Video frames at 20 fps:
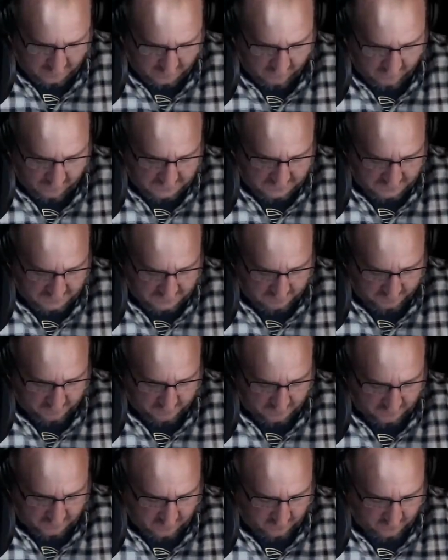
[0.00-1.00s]
I see some of
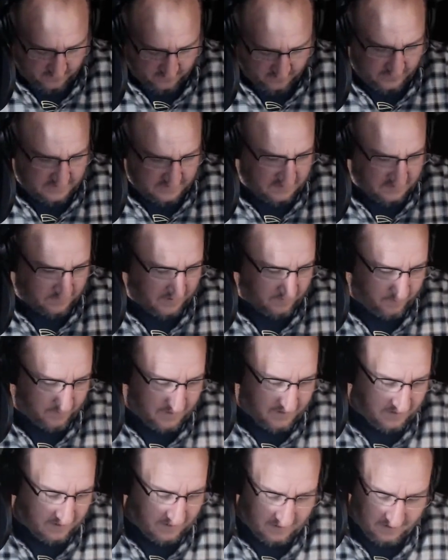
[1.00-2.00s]
the other ones. I'm like,
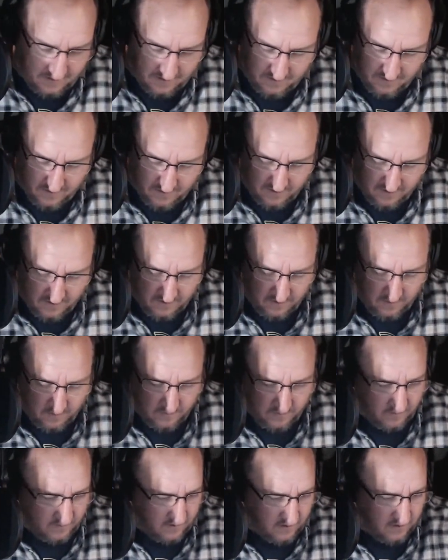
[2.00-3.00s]
man, I
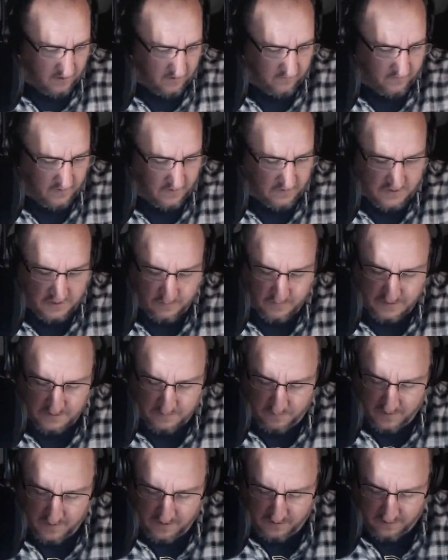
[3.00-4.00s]
could have done so much
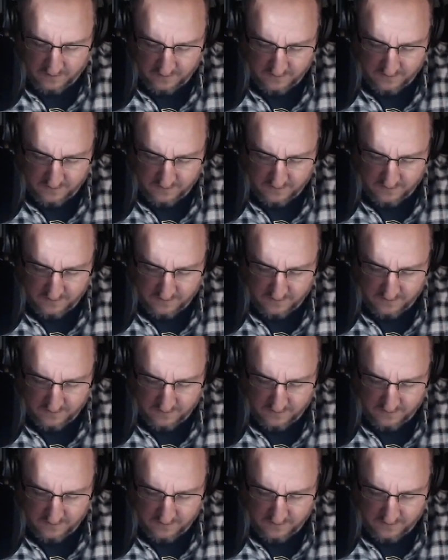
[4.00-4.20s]
better.